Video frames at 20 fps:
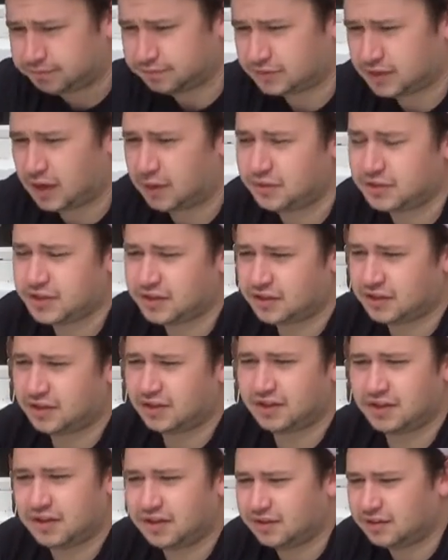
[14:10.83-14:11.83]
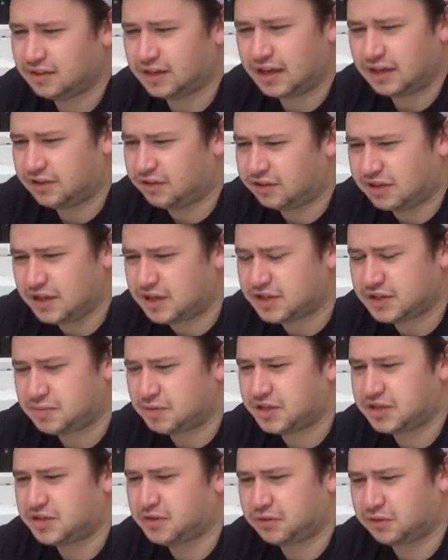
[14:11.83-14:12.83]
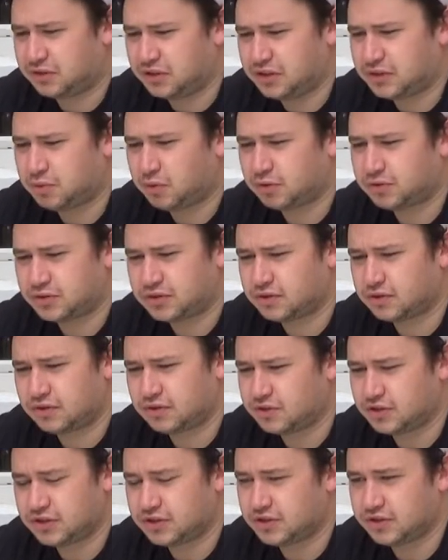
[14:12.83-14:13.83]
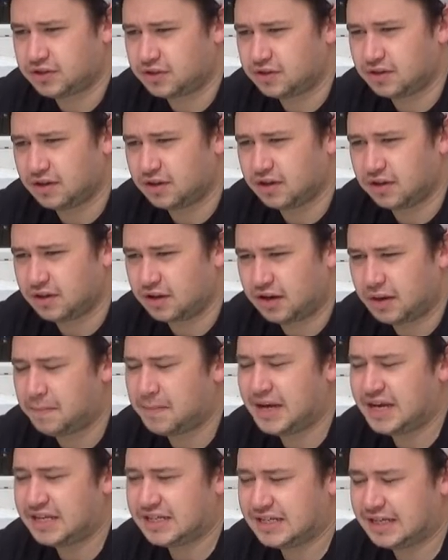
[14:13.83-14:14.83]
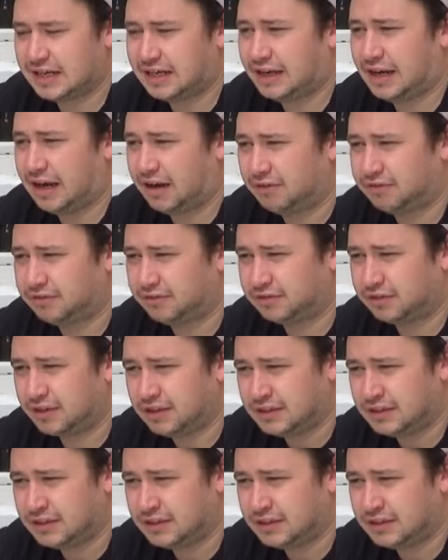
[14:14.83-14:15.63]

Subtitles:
That was like Theatre Space North East was just an amazing laugh,